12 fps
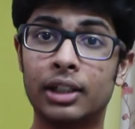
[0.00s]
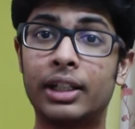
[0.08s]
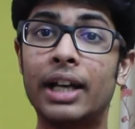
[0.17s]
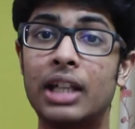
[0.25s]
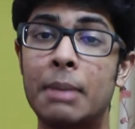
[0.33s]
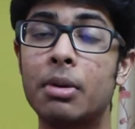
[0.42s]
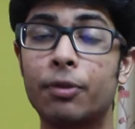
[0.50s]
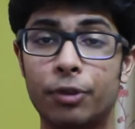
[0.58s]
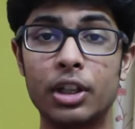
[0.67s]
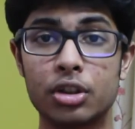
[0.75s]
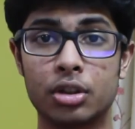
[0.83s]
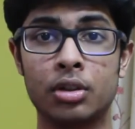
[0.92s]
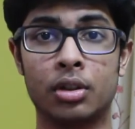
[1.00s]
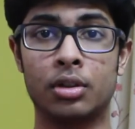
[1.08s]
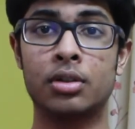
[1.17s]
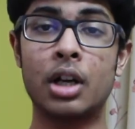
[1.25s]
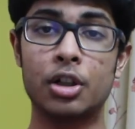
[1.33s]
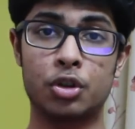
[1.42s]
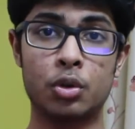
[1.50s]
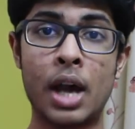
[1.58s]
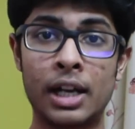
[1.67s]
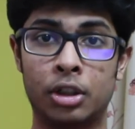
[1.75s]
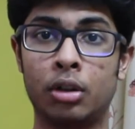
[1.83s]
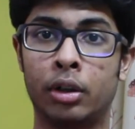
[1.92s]
dynamic friction starts to
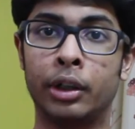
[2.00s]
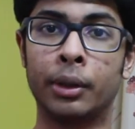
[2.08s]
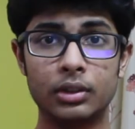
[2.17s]
act on it.